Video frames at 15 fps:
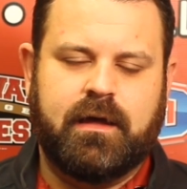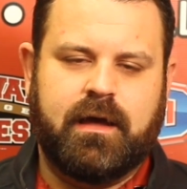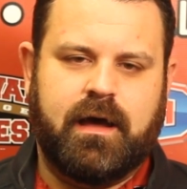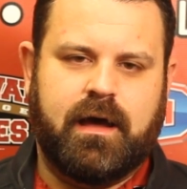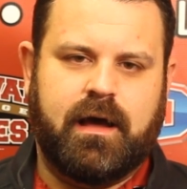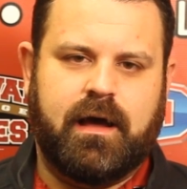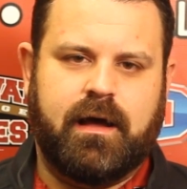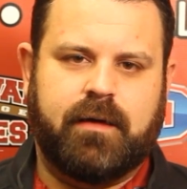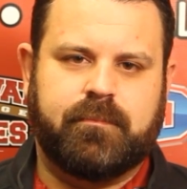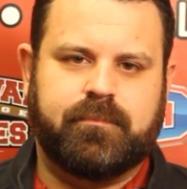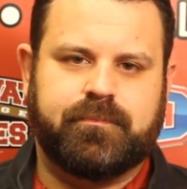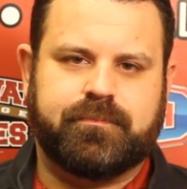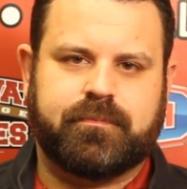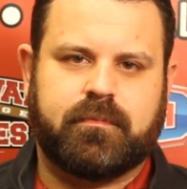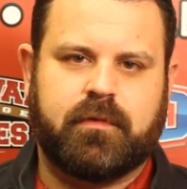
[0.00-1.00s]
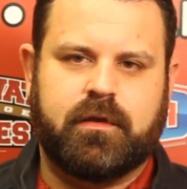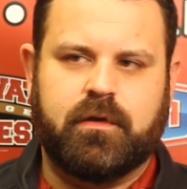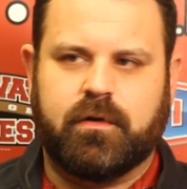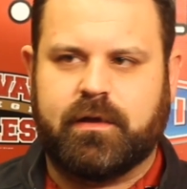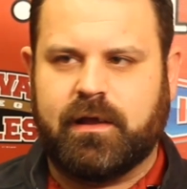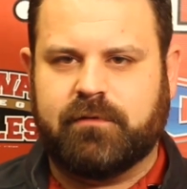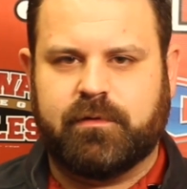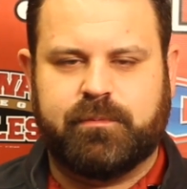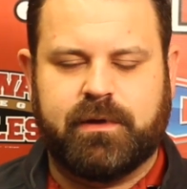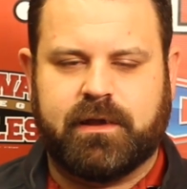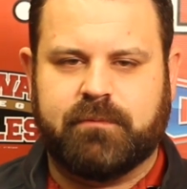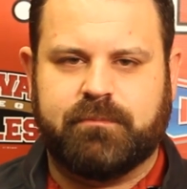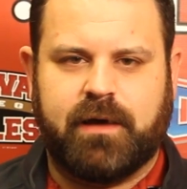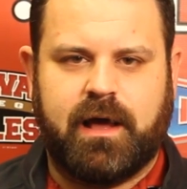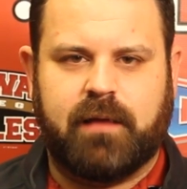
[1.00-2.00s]
You know, kind of a pick
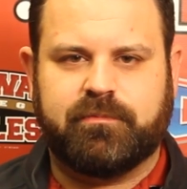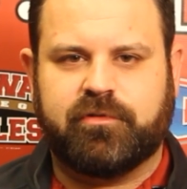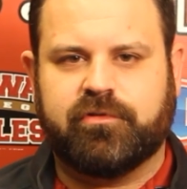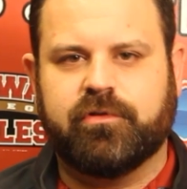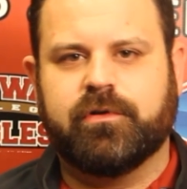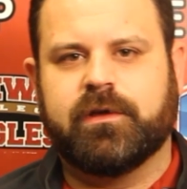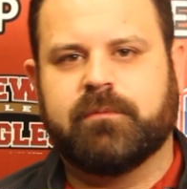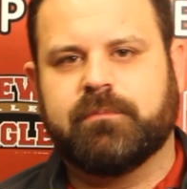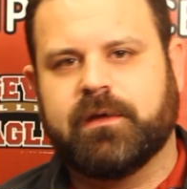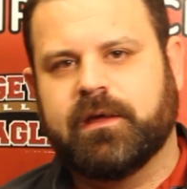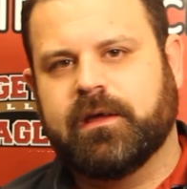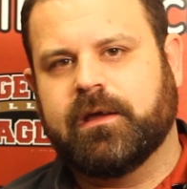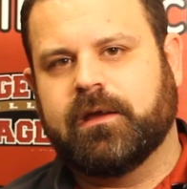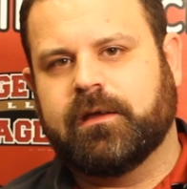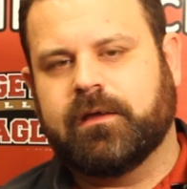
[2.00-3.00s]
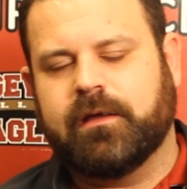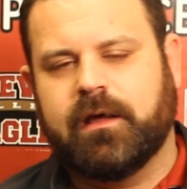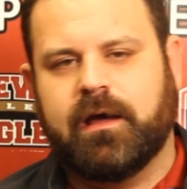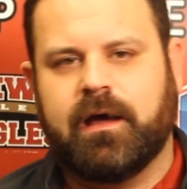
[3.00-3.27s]
and pop shooting big.